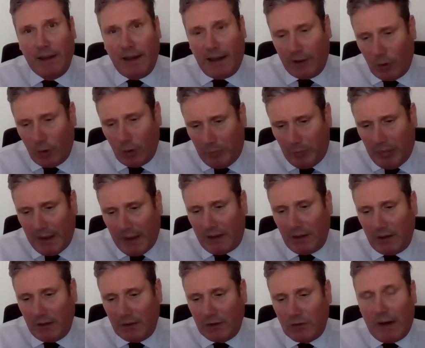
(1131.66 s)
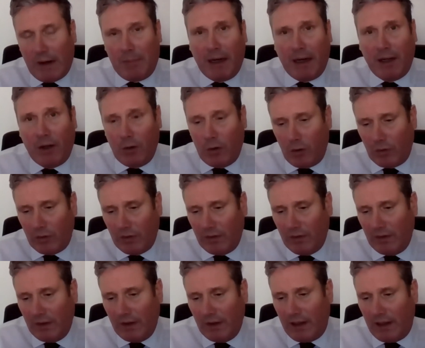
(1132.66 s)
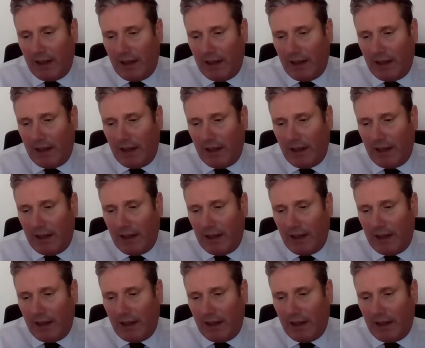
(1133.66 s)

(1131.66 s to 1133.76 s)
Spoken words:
and Lord Pickles, Rabbi Gordon,